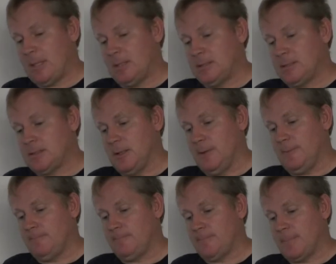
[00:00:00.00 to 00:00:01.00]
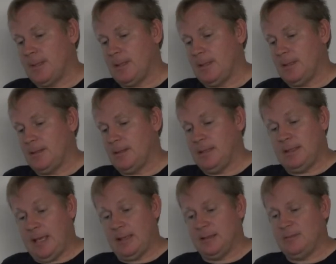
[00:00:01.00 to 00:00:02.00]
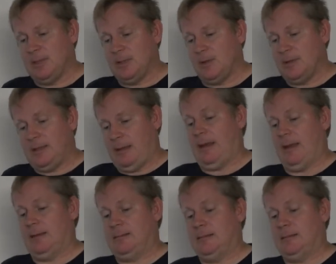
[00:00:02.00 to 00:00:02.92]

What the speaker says: So he can't leave me alone. He can't.